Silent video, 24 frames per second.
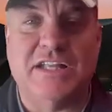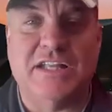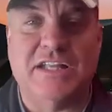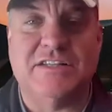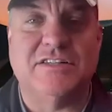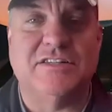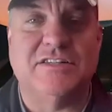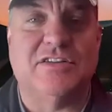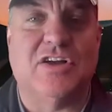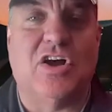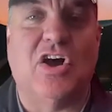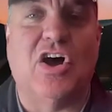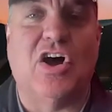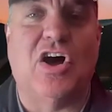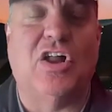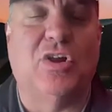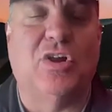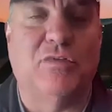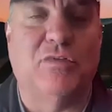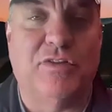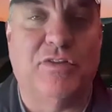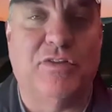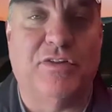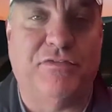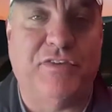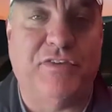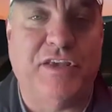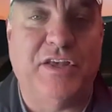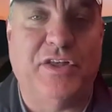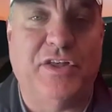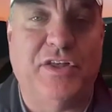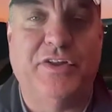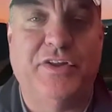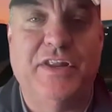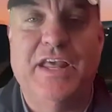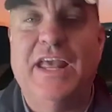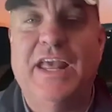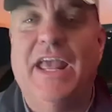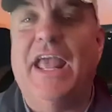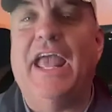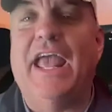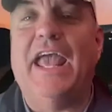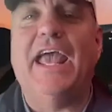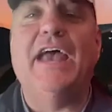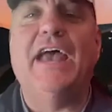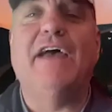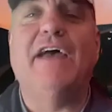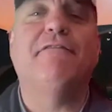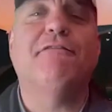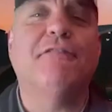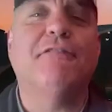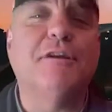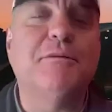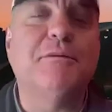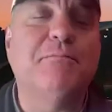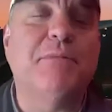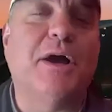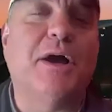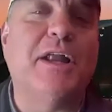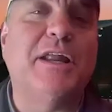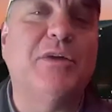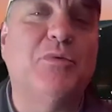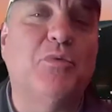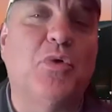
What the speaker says: catches all over the field. Everybody